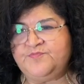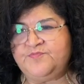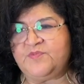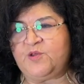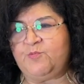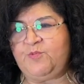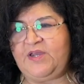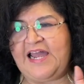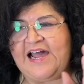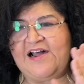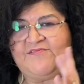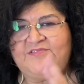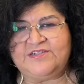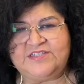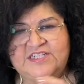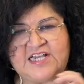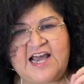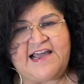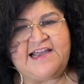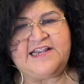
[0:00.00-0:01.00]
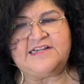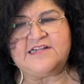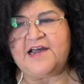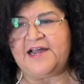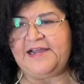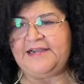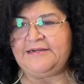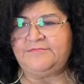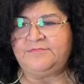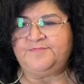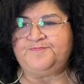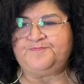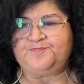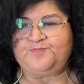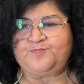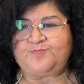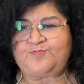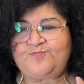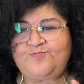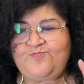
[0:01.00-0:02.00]
We have our tie-dye,
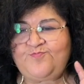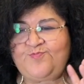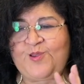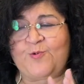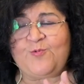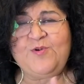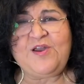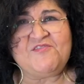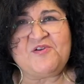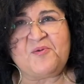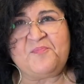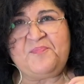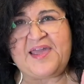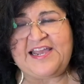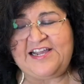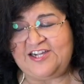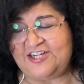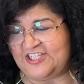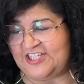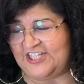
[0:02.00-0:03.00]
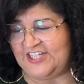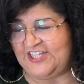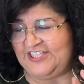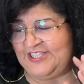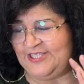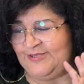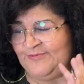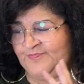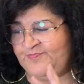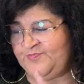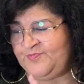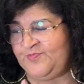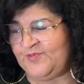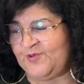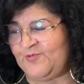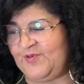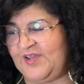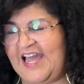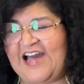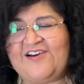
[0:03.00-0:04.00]
we have our baked goods,
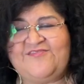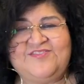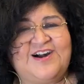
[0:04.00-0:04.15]
we have